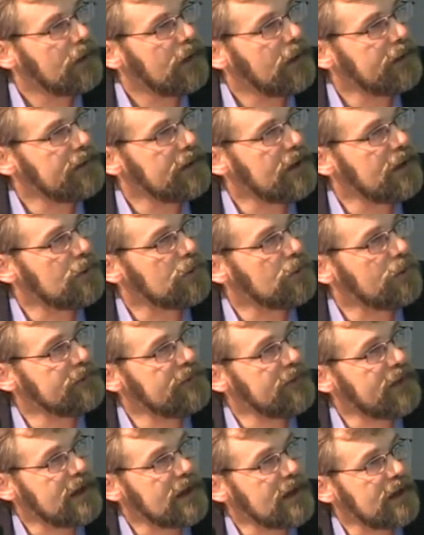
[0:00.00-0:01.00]
And now
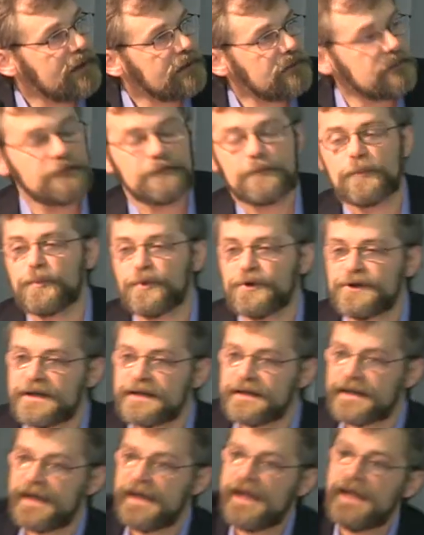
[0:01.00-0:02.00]
that,
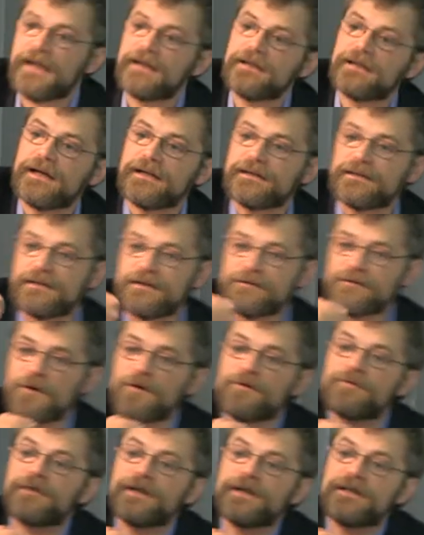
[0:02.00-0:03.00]
putting the hand like this,
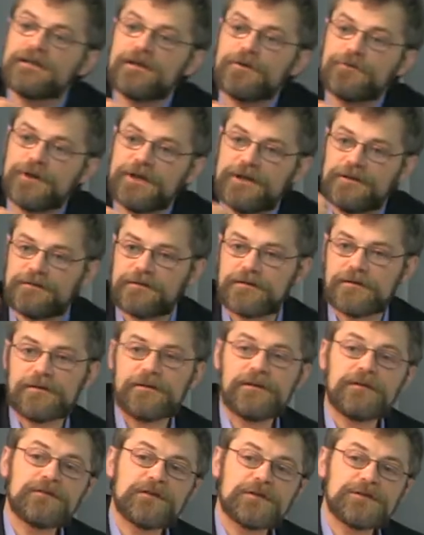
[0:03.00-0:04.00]
offering the wrist,
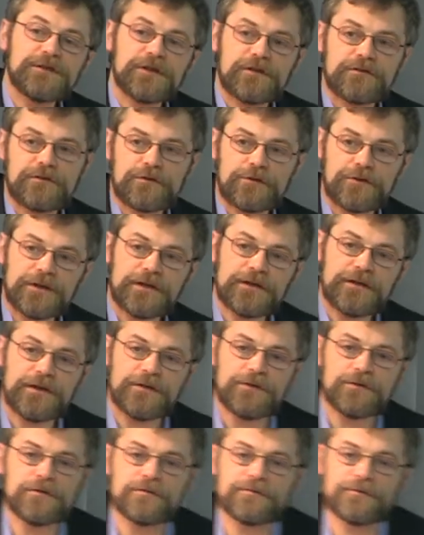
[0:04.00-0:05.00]
is a gesture that they
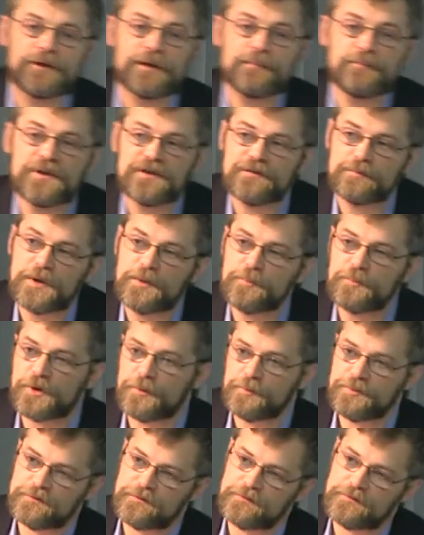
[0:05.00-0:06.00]
use for appeasement
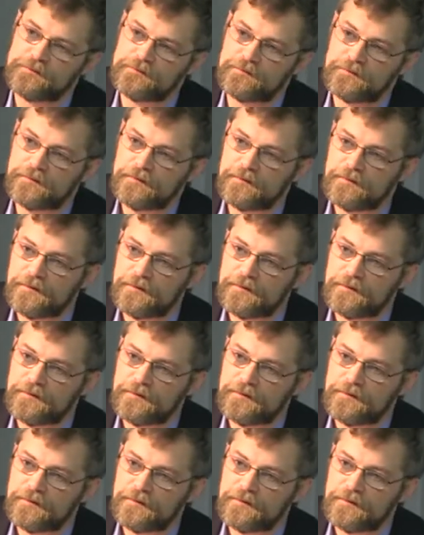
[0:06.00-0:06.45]
purposes.